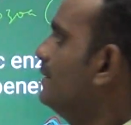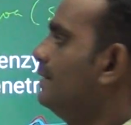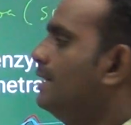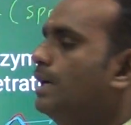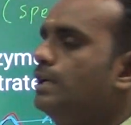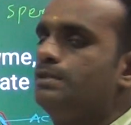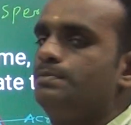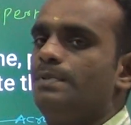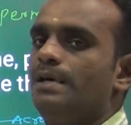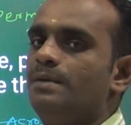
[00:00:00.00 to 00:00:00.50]

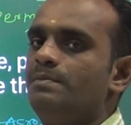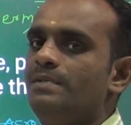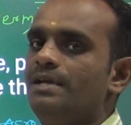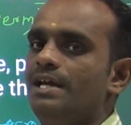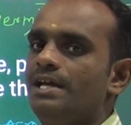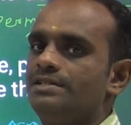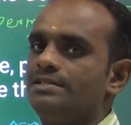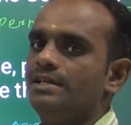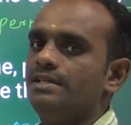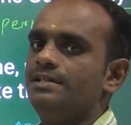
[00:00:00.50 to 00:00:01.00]
The
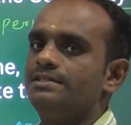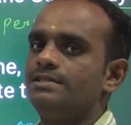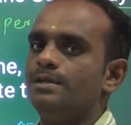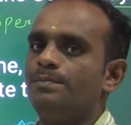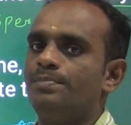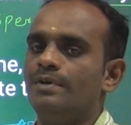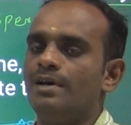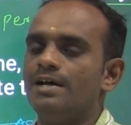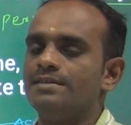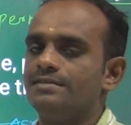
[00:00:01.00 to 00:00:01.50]
spermiation is a
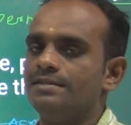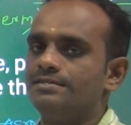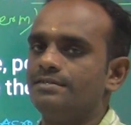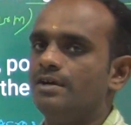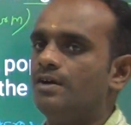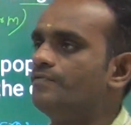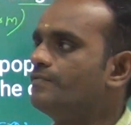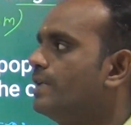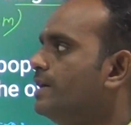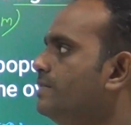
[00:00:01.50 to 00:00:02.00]
process
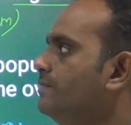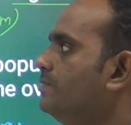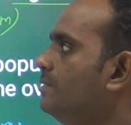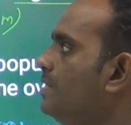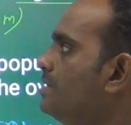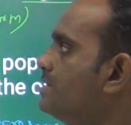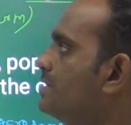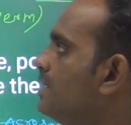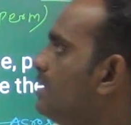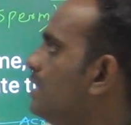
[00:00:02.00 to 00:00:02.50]
of
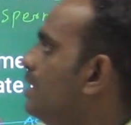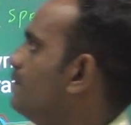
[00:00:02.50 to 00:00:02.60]
conversion